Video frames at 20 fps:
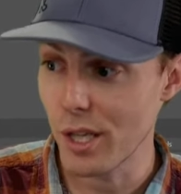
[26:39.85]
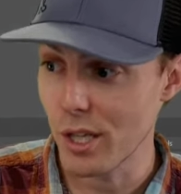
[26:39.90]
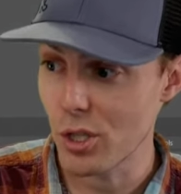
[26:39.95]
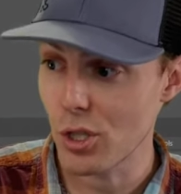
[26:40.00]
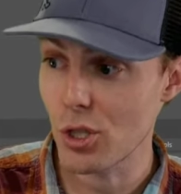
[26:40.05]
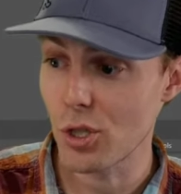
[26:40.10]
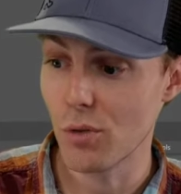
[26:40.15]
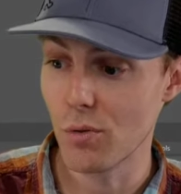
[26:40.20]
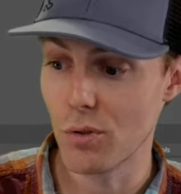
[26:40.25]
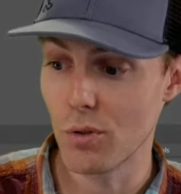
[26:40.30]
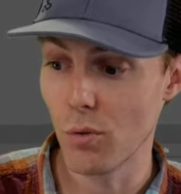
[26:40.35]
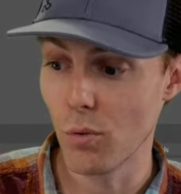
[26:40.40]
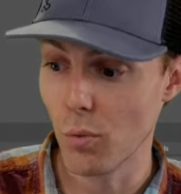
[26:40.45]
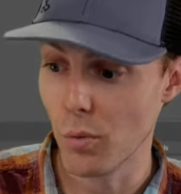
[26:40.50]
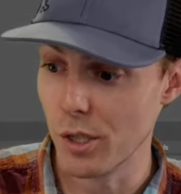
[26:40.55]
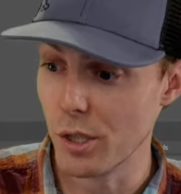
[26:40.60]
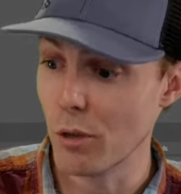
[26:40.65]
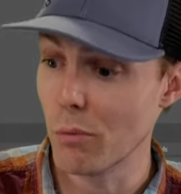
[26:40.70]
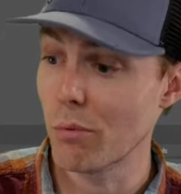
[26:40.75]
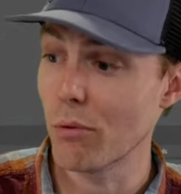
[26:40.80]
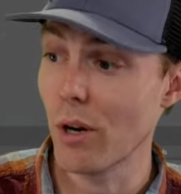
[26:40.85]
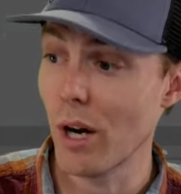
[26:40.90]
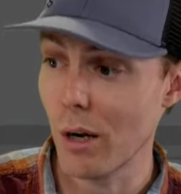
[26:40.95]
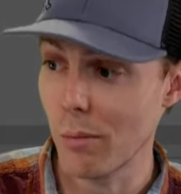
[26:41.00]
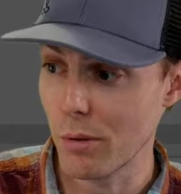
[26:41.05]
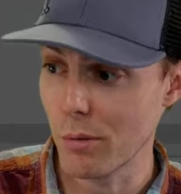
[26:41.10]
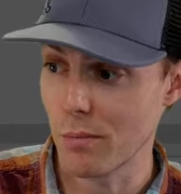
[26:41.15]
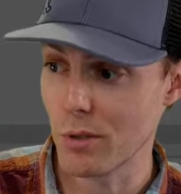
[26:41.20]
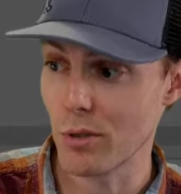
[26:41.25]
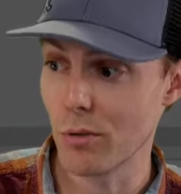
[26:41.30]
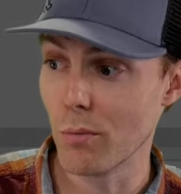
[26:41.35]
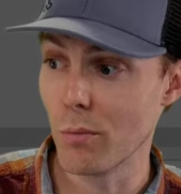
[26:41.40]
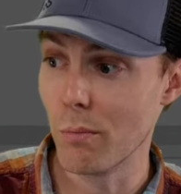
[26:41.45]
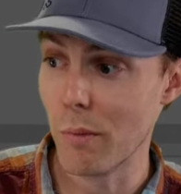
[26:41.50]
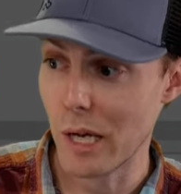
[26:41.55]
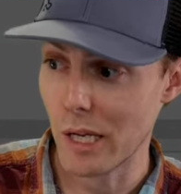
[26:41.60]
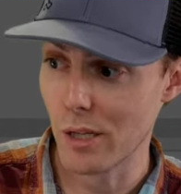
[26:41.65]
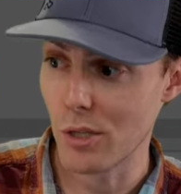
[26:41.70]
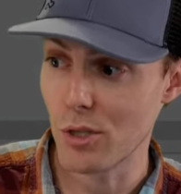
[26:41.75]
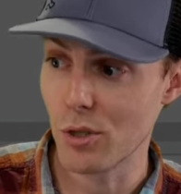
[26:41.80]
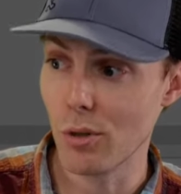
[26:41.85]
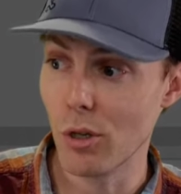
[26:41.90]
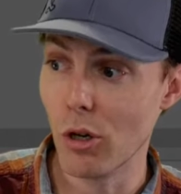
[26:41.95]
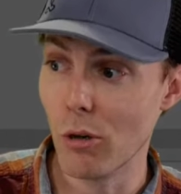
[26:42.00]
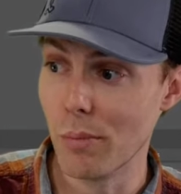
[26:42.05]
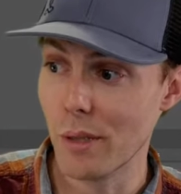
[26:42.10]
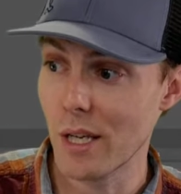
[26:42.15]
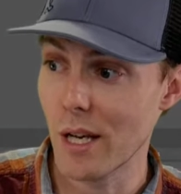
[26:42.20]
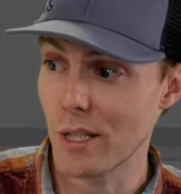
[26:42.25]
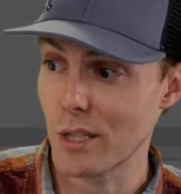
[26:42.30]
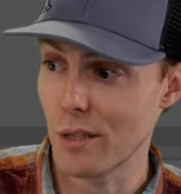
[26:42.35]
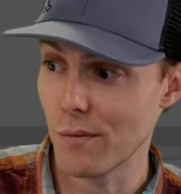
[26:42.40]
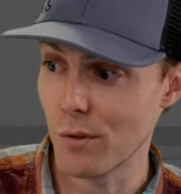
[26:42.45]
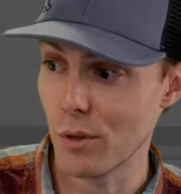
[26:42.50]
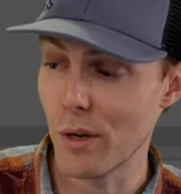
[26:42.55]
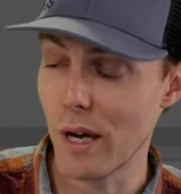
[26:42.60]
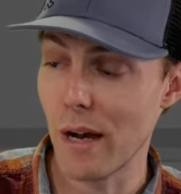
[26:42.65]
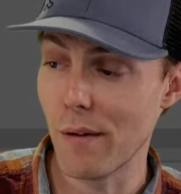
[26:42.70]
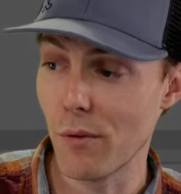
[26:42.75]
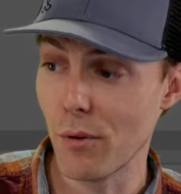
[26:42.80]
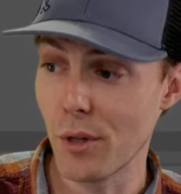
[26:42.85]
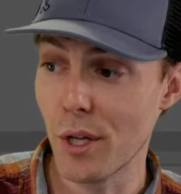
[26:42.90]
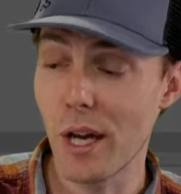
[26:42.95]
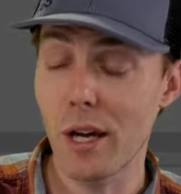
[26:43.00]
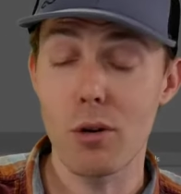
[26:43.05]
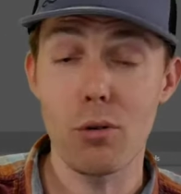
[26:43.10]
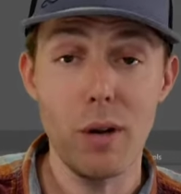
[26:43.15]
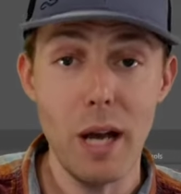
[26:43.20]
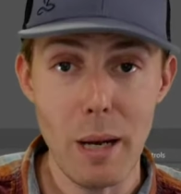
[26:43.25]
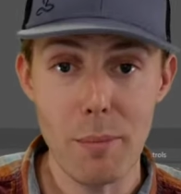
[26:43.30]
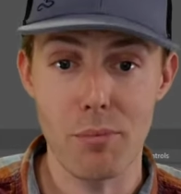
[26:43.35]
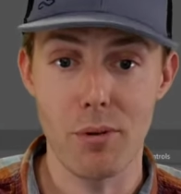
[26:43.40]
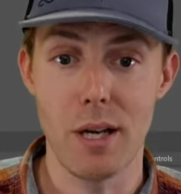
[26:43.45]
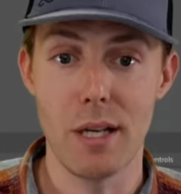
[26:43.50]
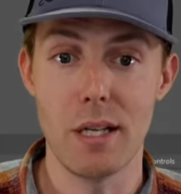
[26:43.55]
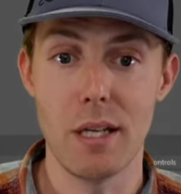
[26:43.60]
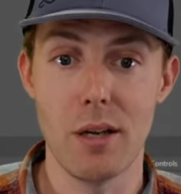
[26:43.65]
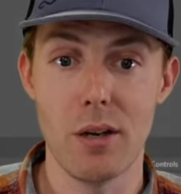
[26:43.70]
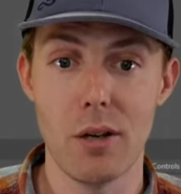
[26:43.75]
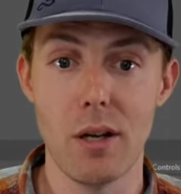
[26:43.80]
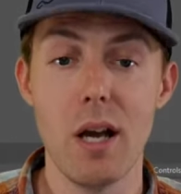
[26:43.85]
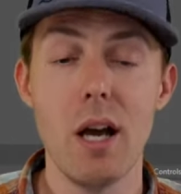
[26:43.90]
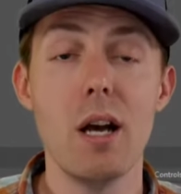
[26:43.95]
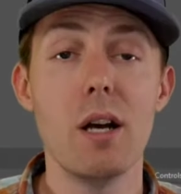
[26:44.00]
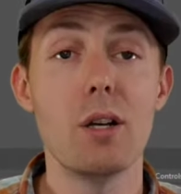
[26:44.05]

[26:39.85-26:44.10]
issues or real problems or manage your OBS if you have all that crap right here.